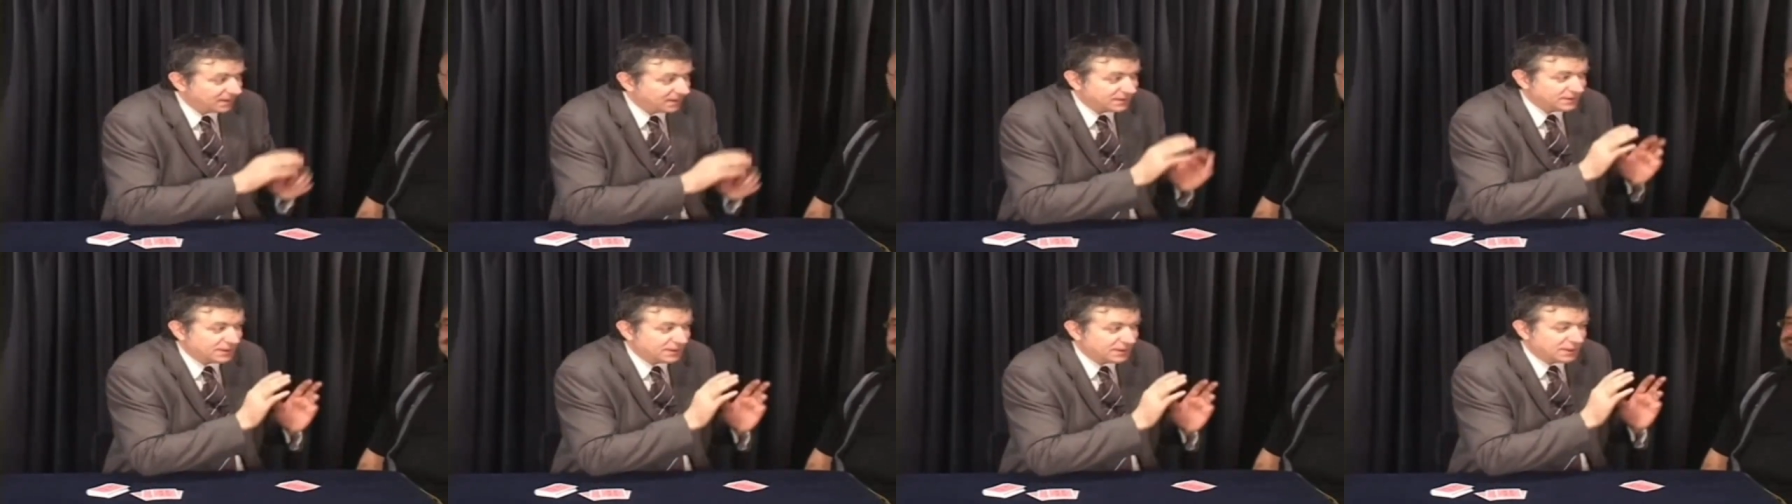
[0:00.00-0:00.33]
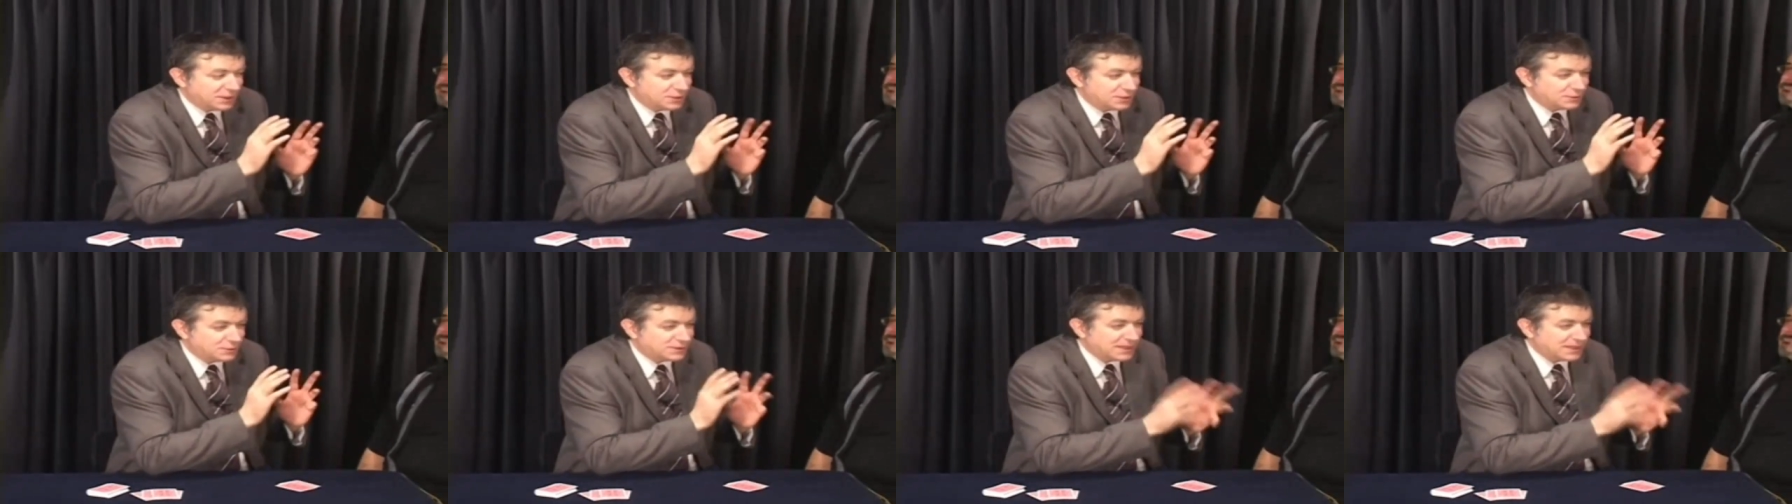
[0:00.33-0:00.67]

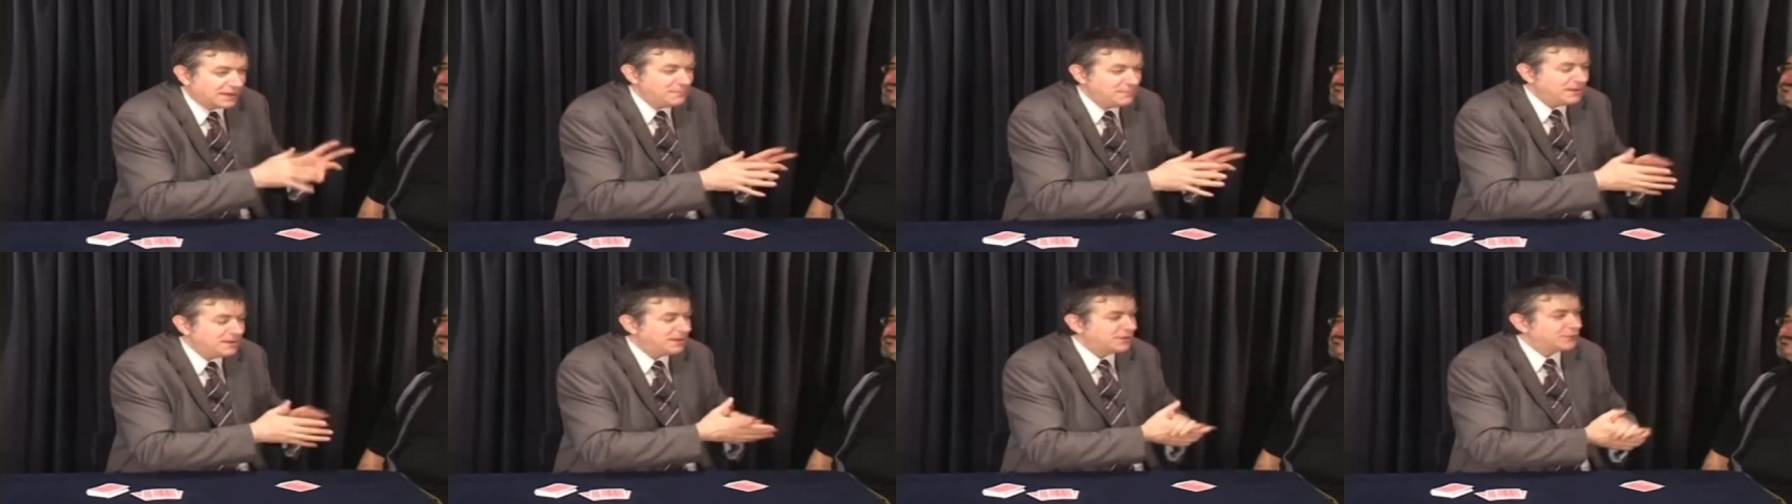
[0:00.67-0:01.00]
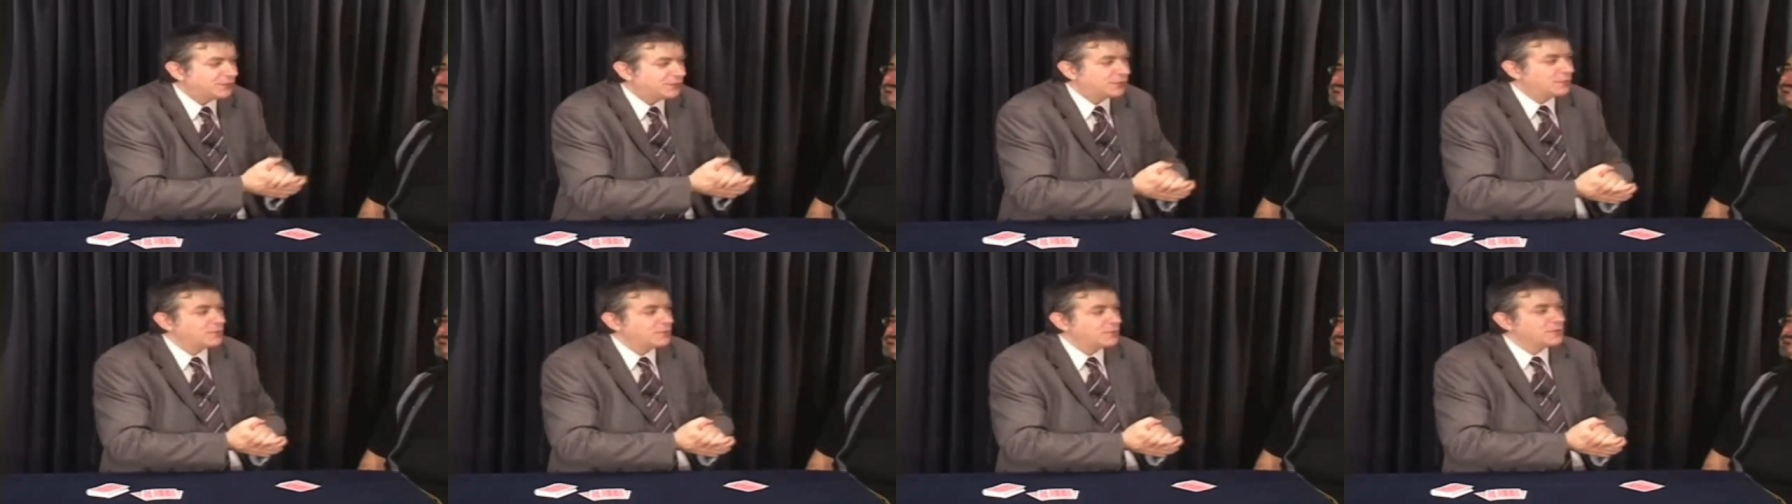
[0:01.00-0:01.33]
Did you tell me the
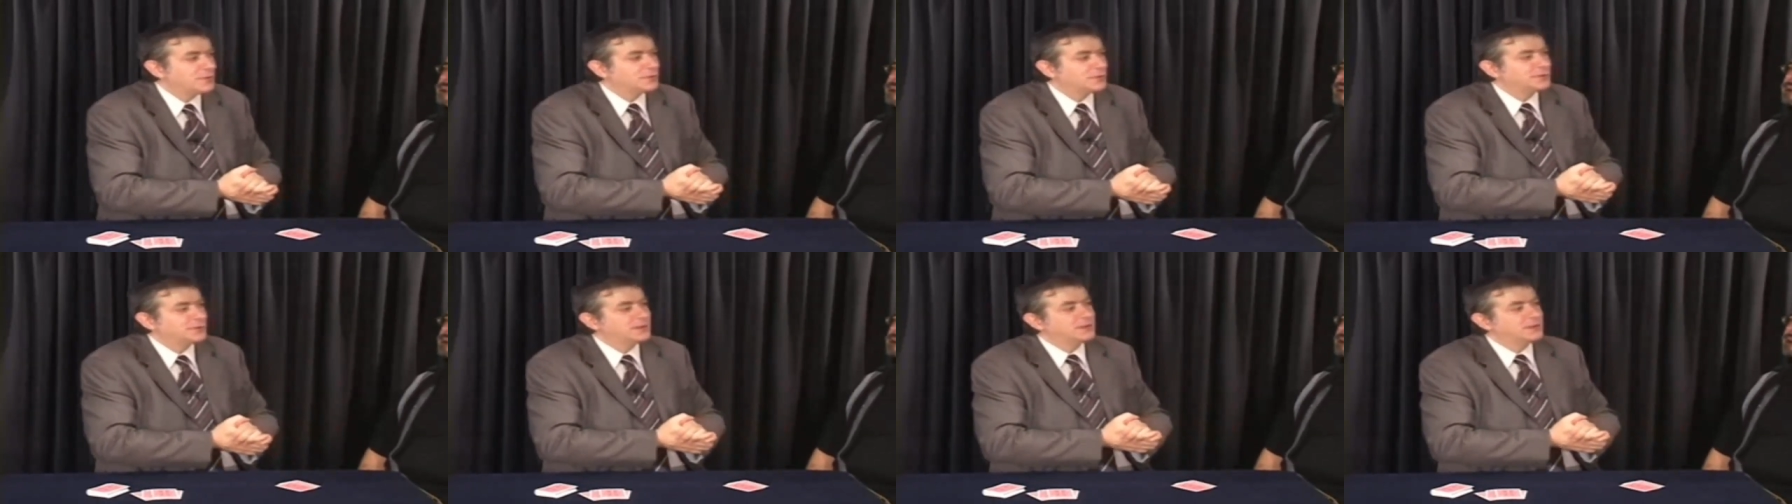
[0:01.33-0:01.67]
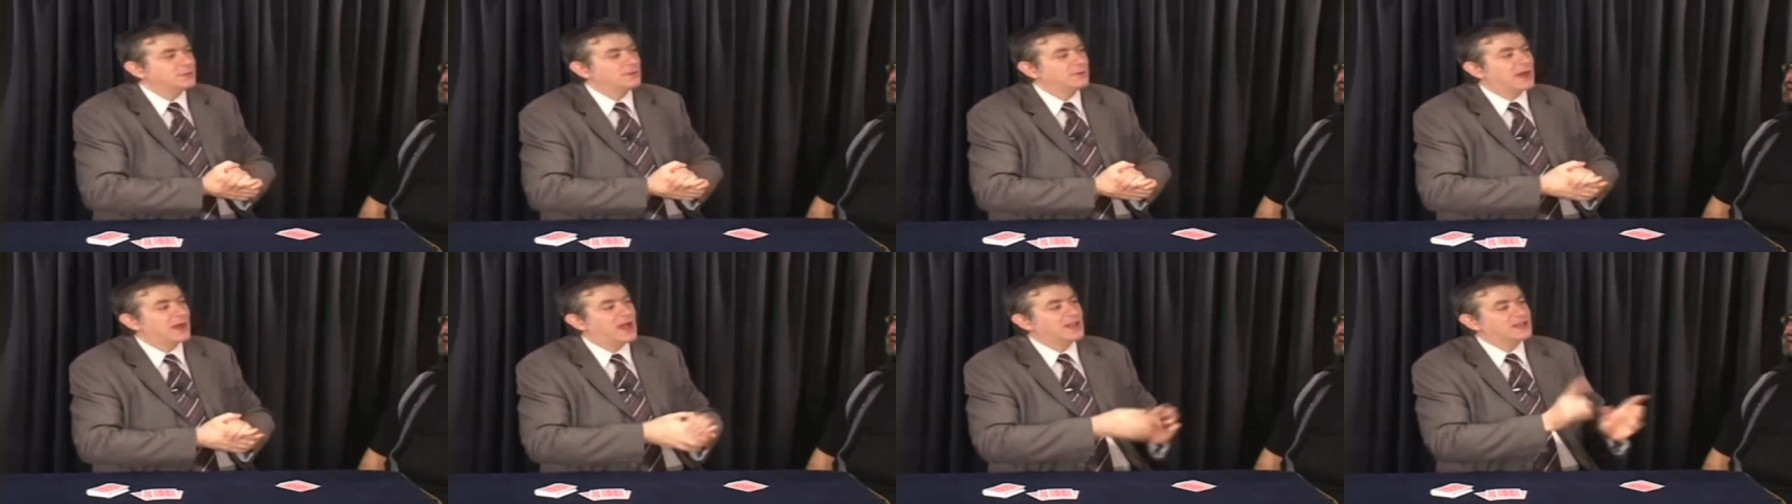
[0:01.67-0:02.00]
truth or did
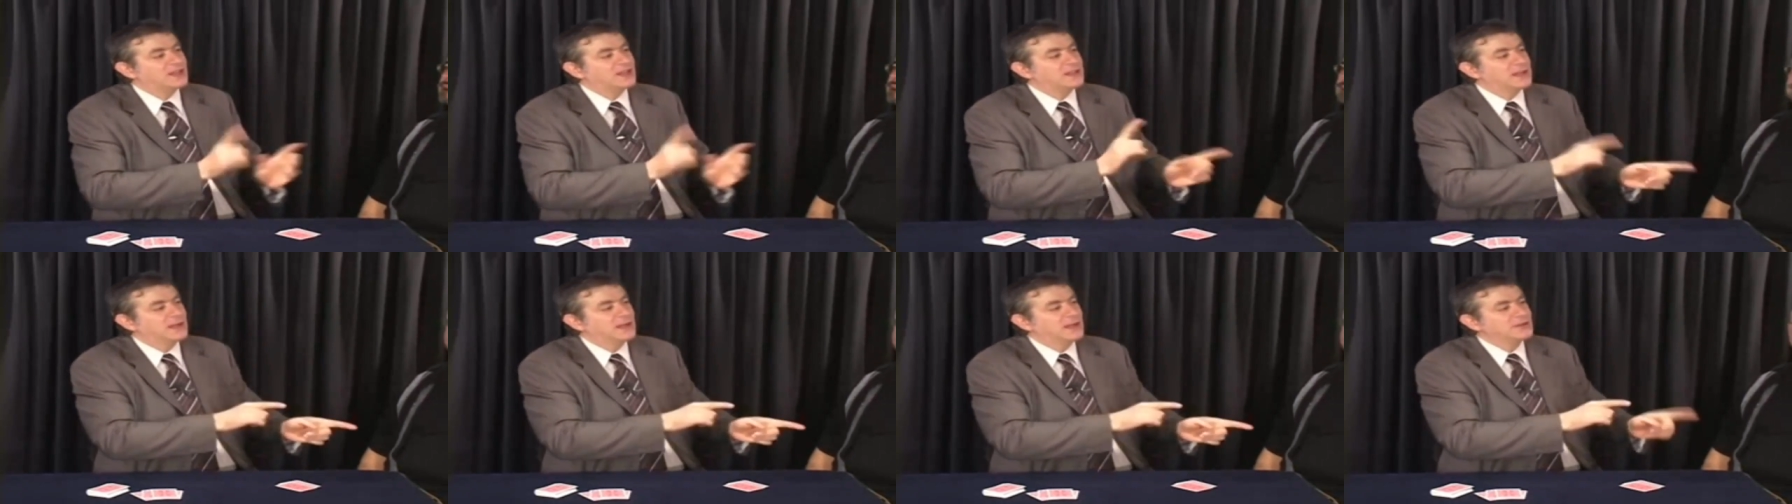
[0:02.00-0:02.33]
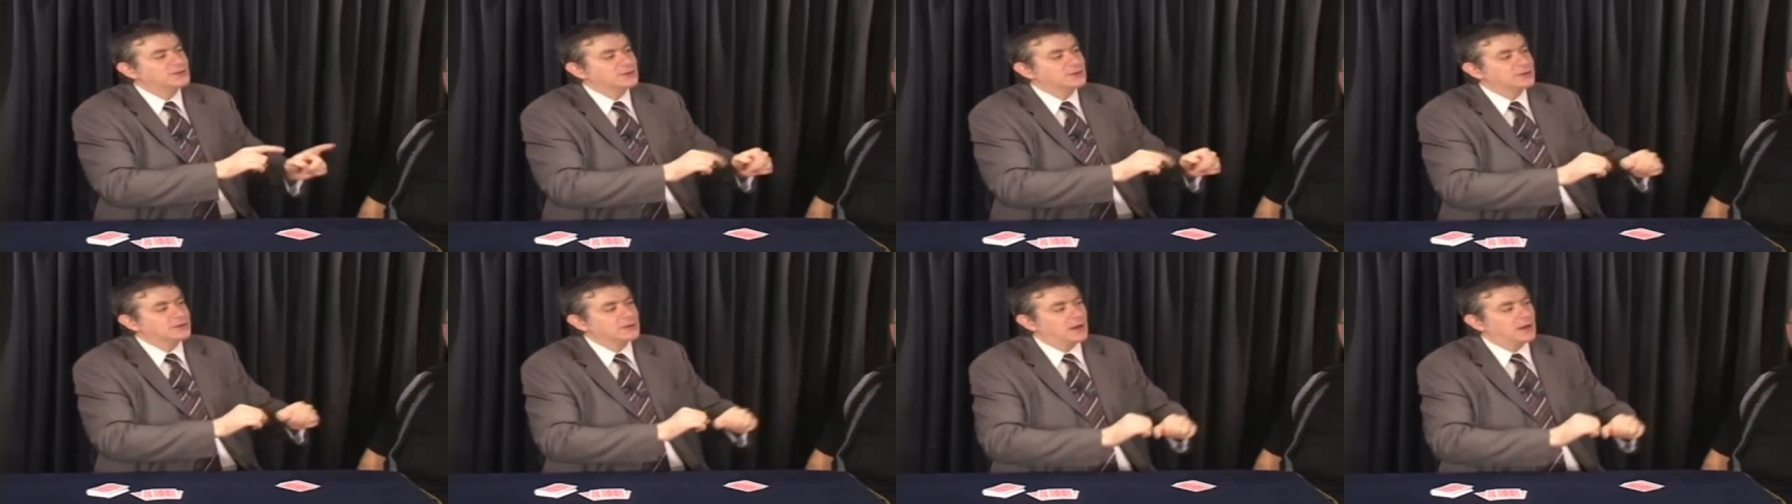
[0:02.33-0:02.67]
you lie?
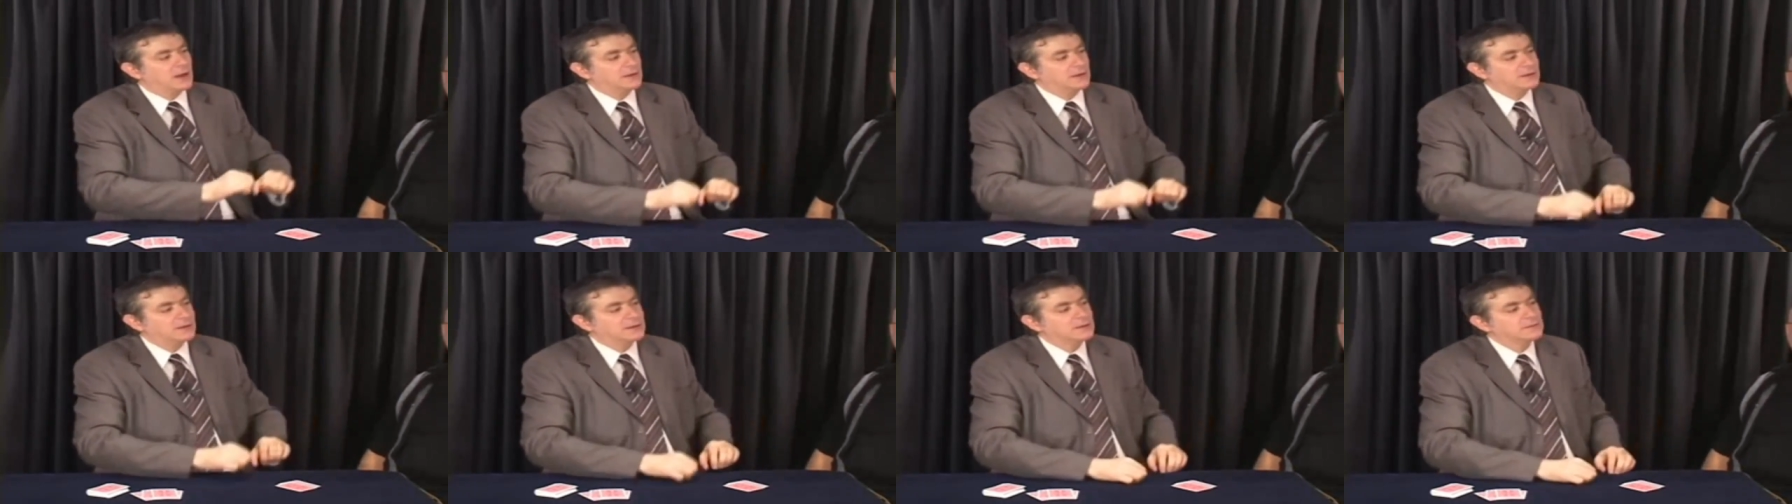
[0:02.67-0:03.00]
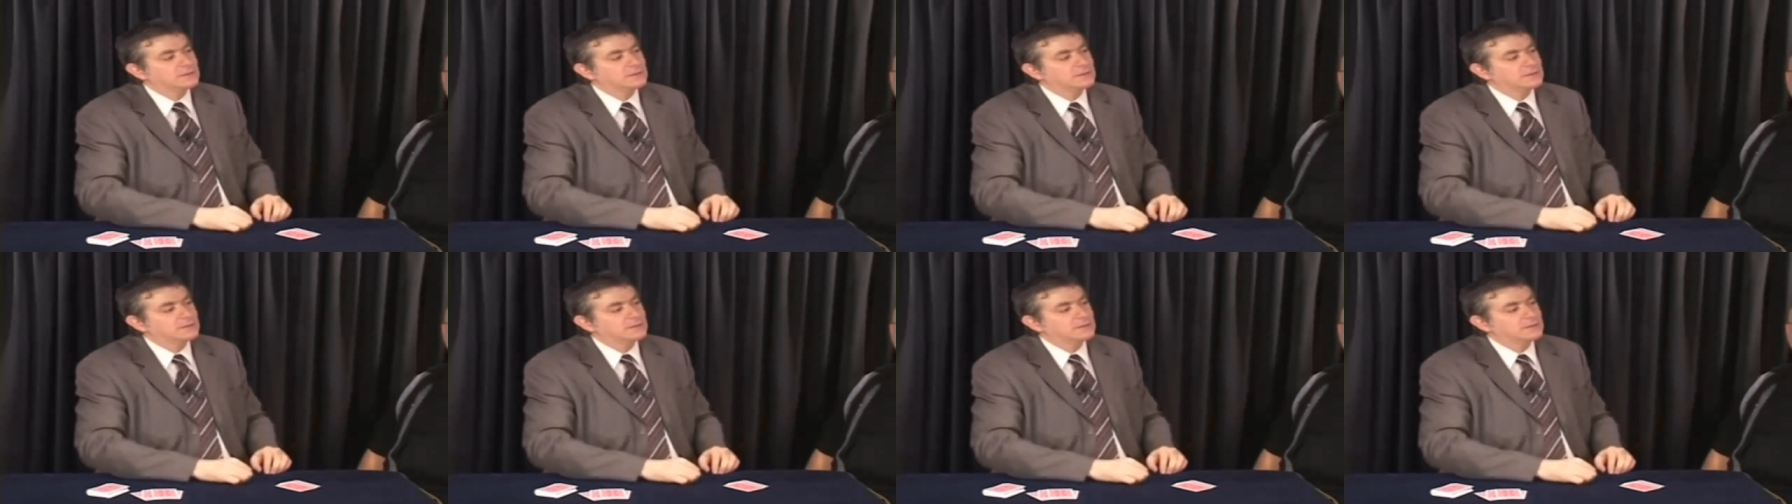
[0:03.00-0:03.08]
Yes or not?